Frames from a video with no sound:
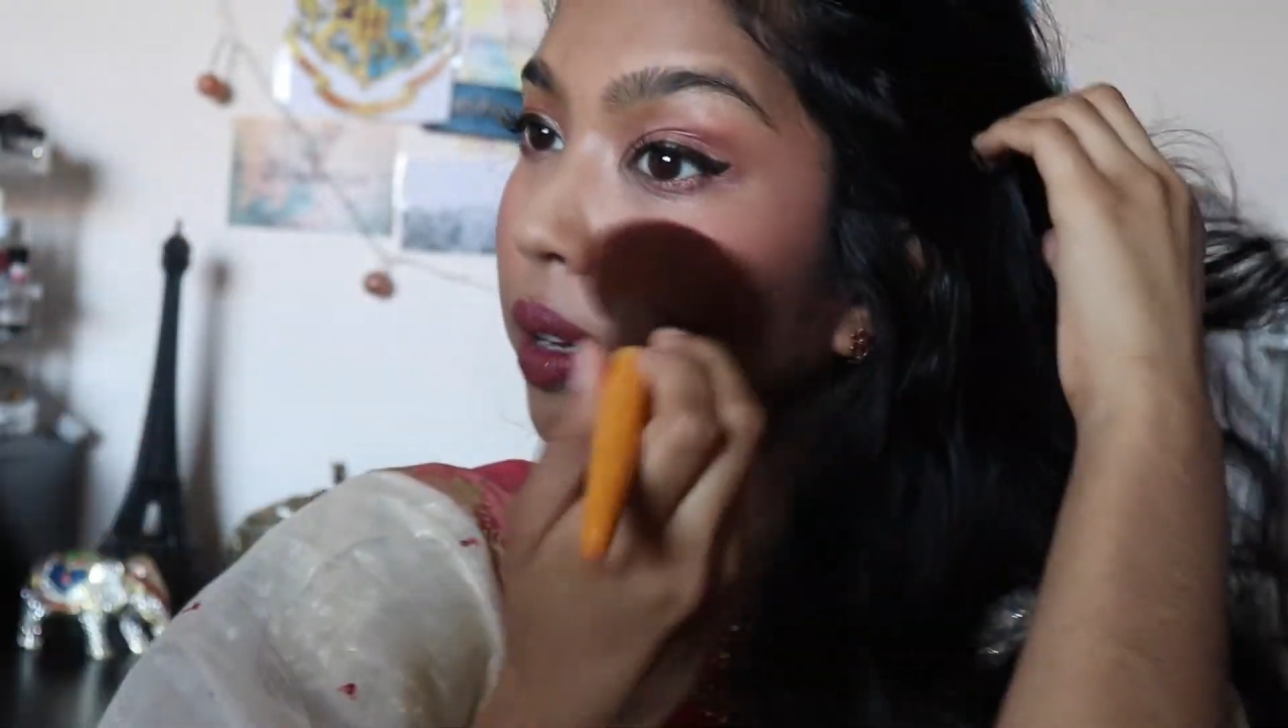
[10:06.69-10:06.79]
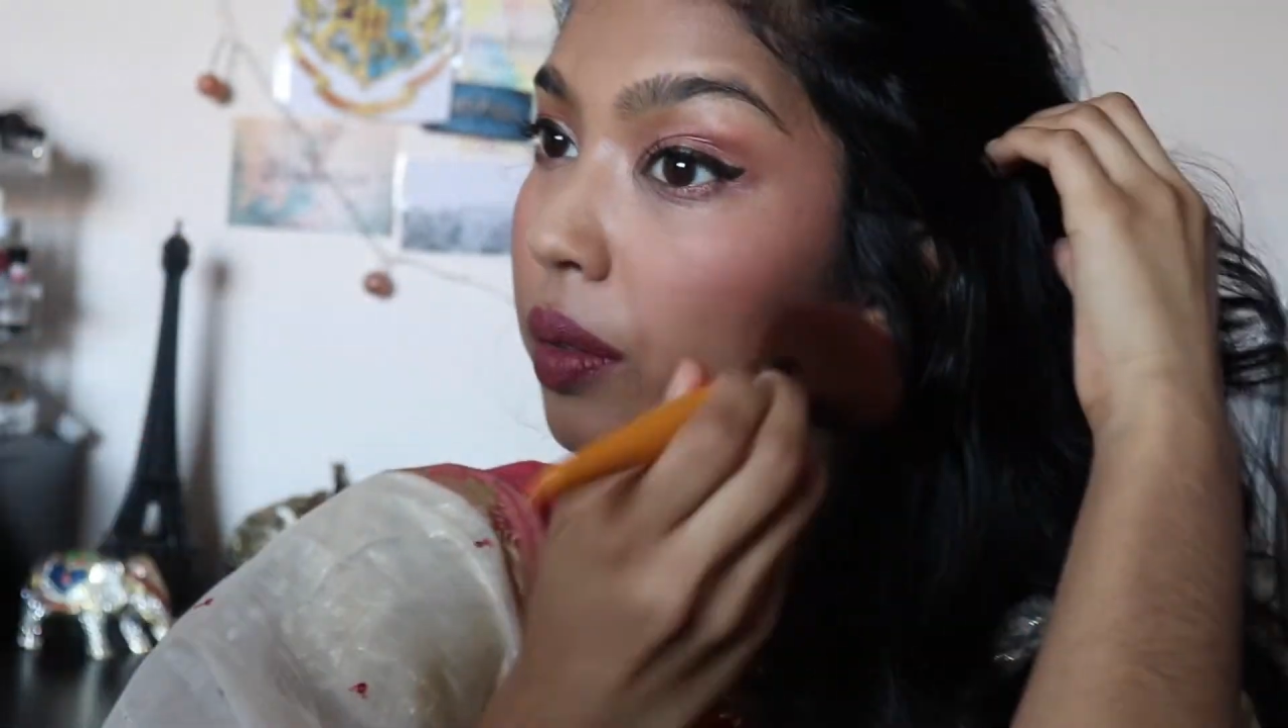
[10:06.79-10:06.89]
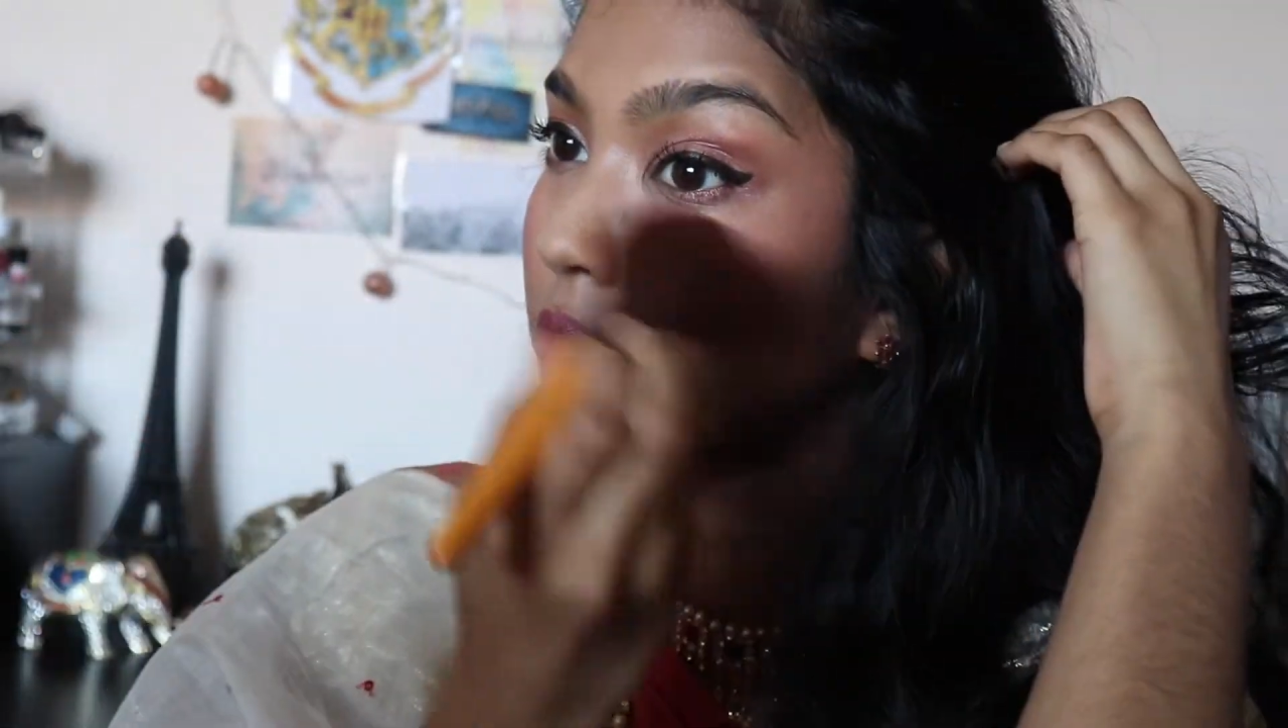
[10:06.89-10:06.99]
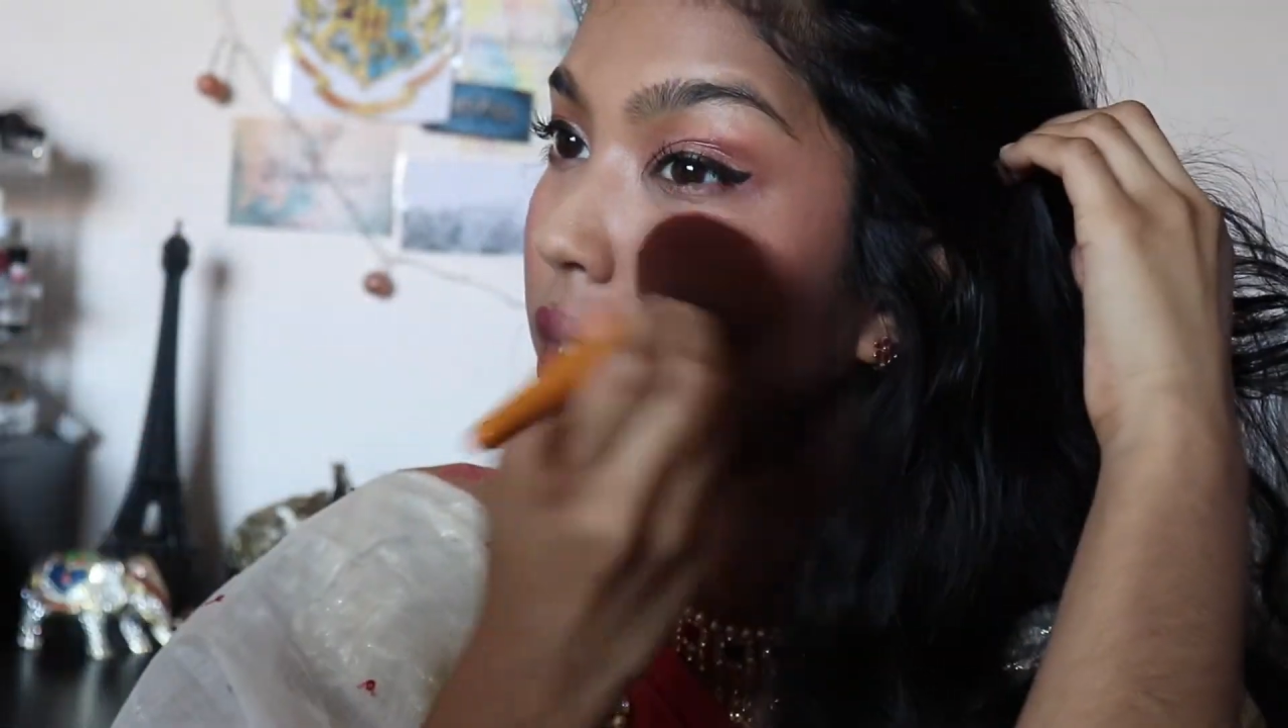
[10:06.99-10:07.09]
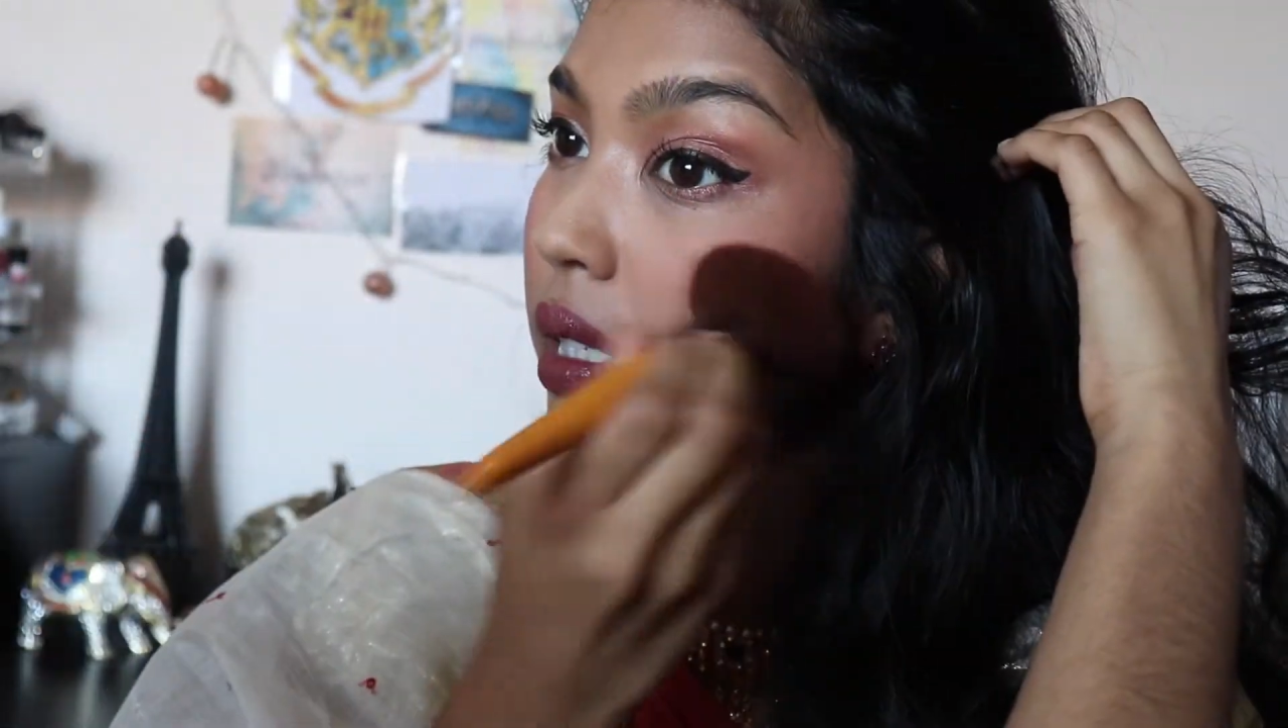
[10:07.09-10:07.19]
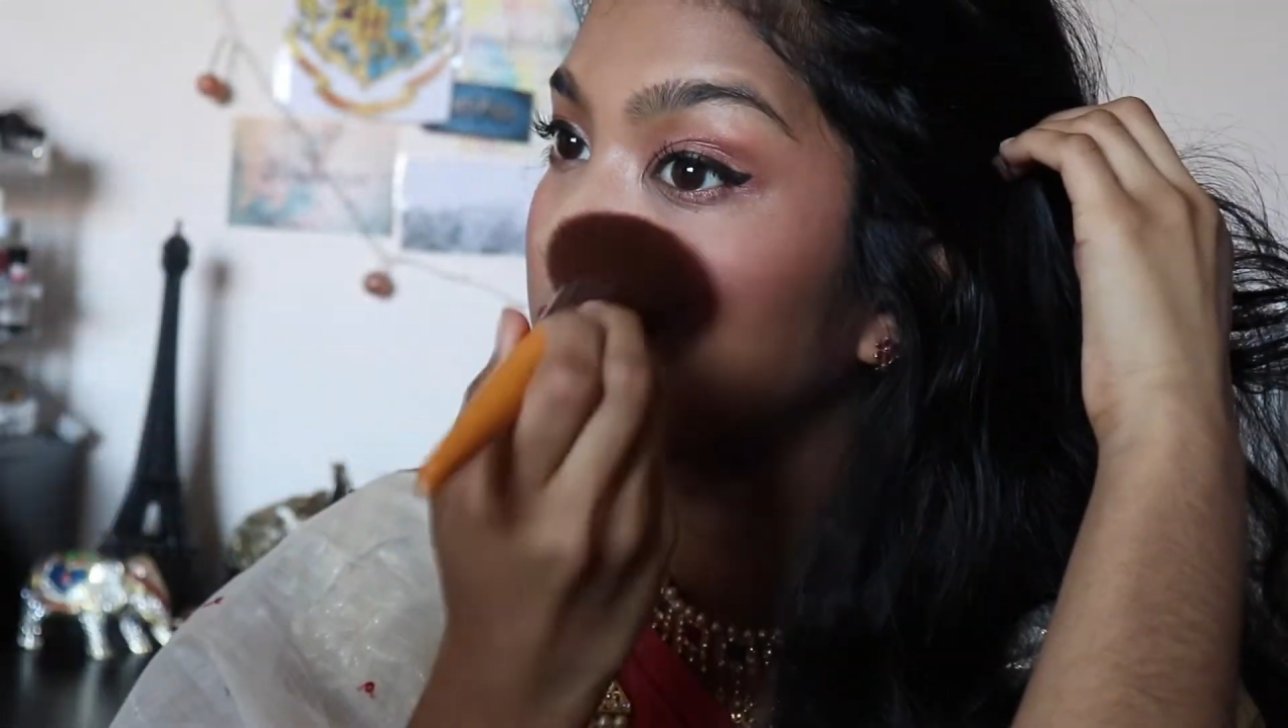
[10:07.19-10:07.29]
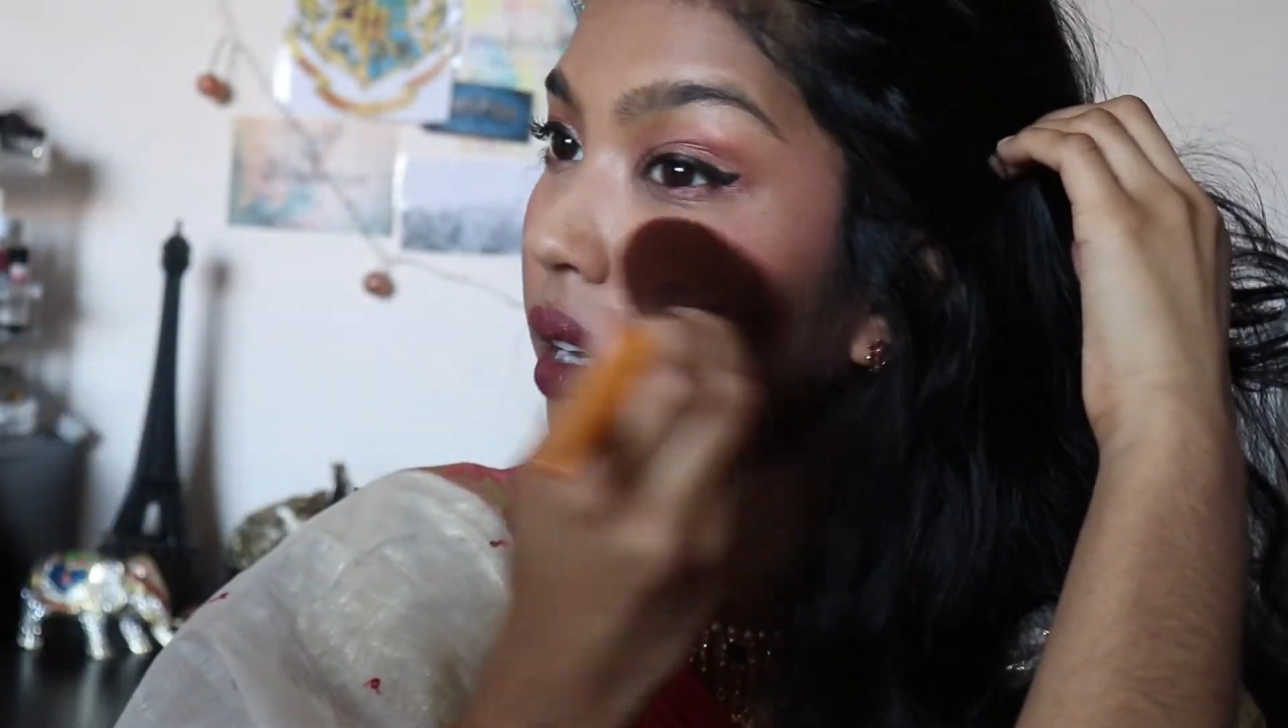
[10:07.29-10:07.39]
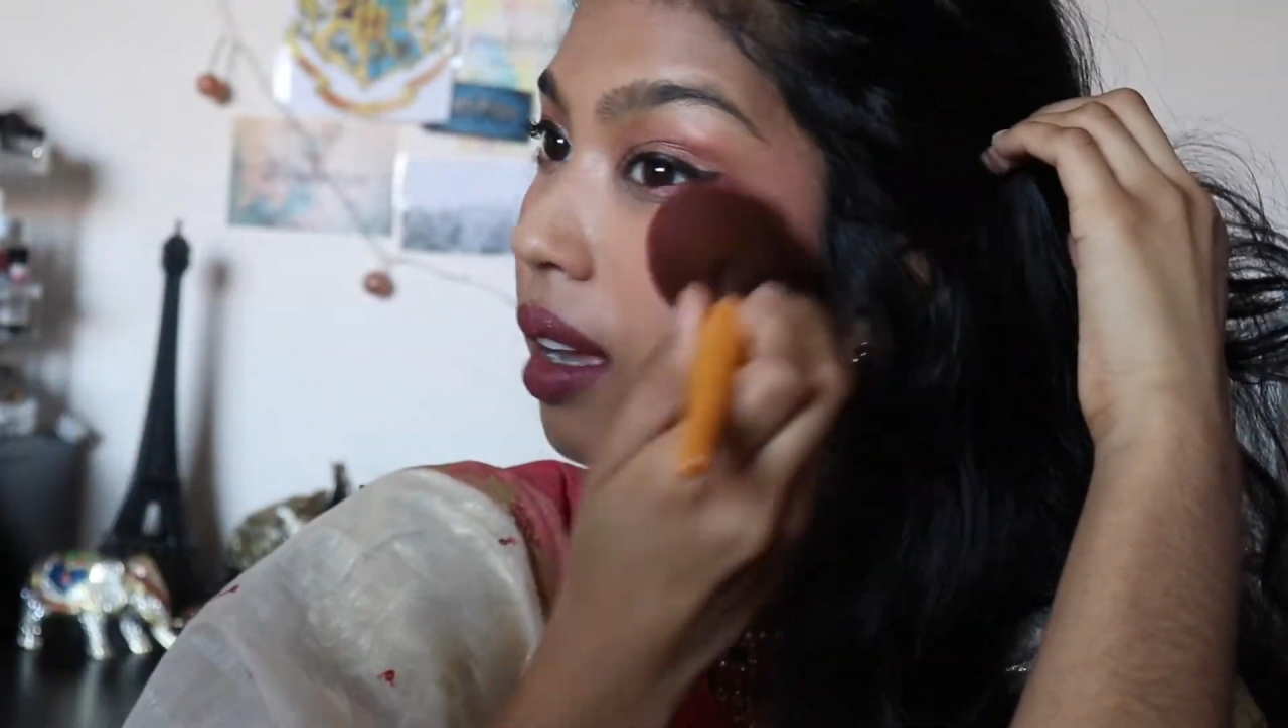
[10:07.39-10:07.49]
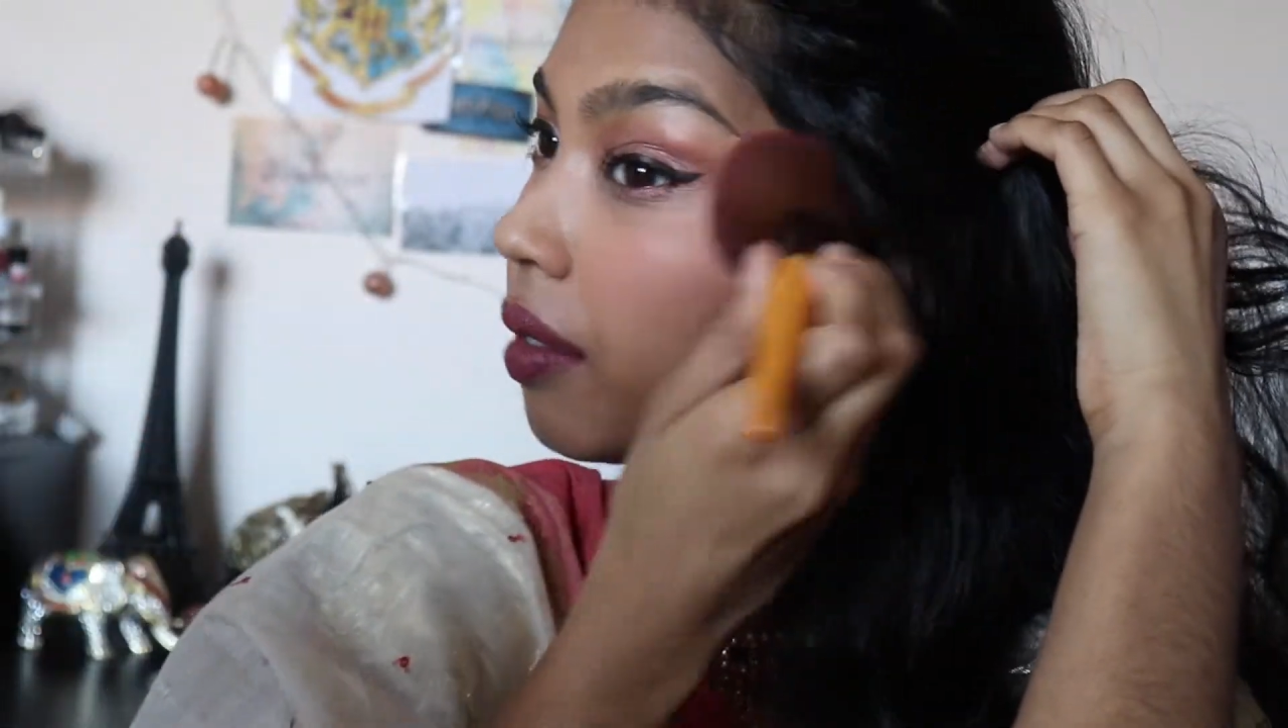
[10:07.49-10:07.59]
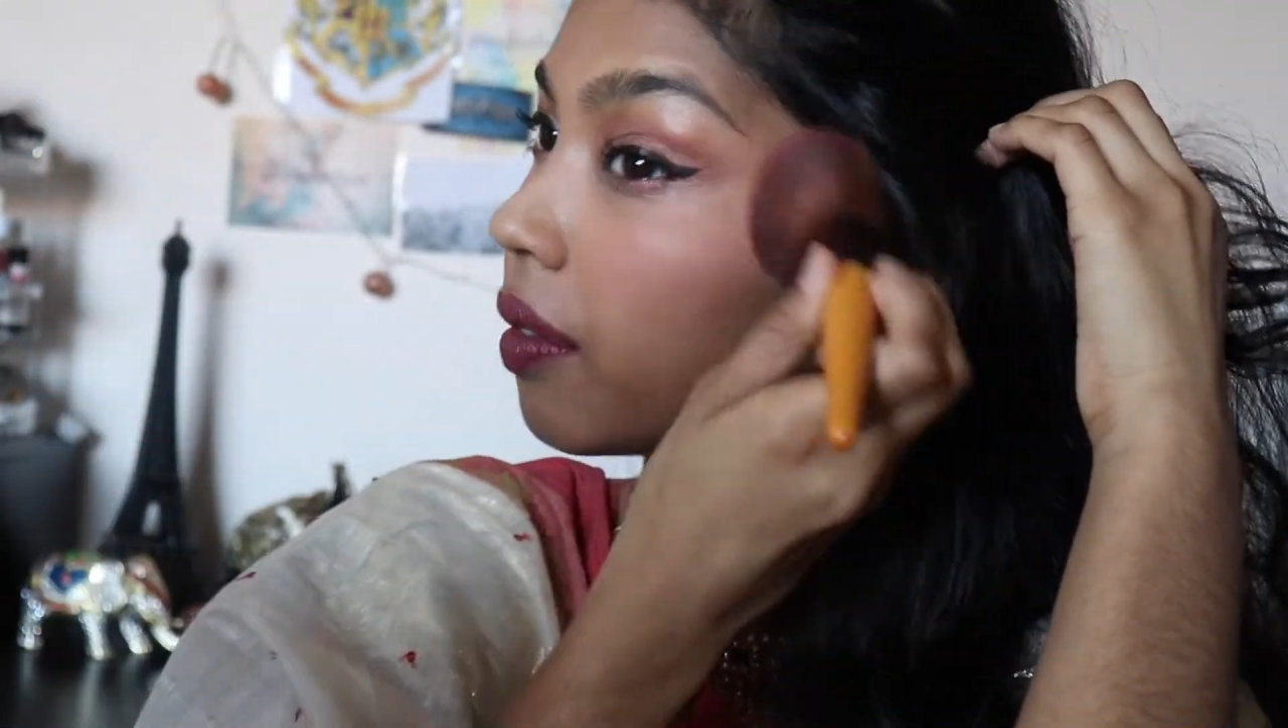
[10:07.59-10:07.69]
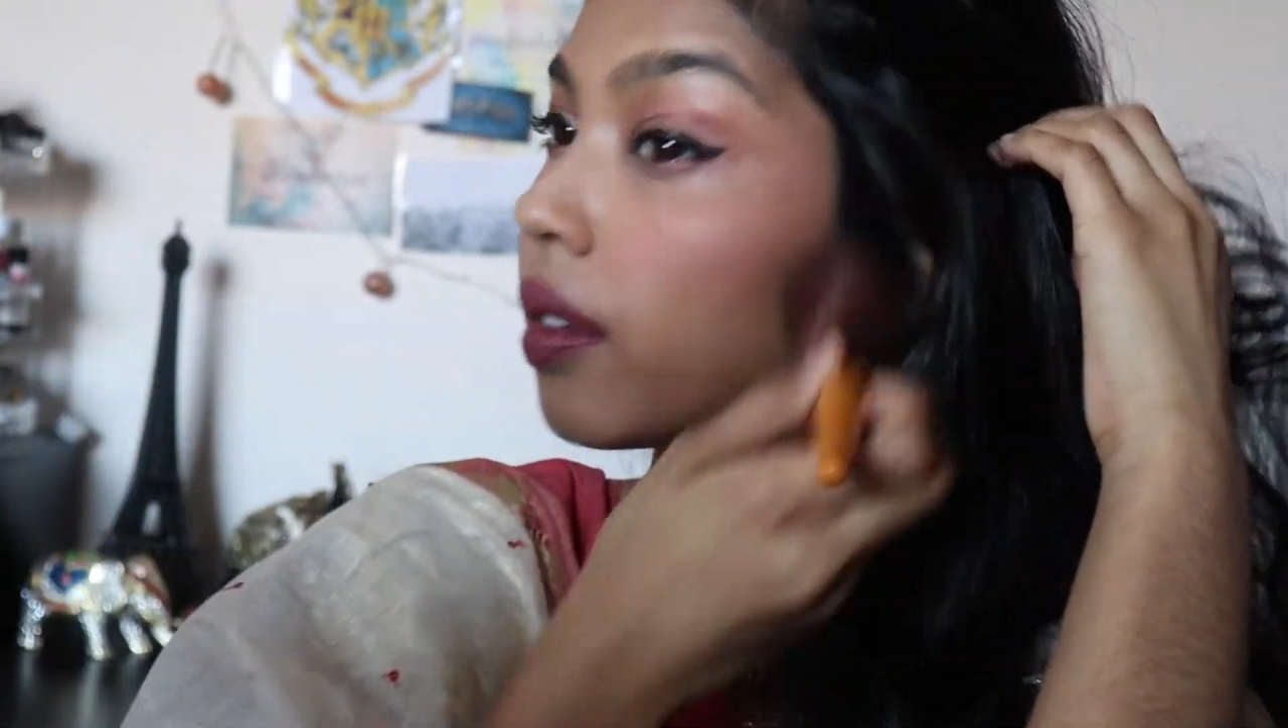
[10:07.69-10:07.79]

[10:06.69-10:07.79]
rosy enough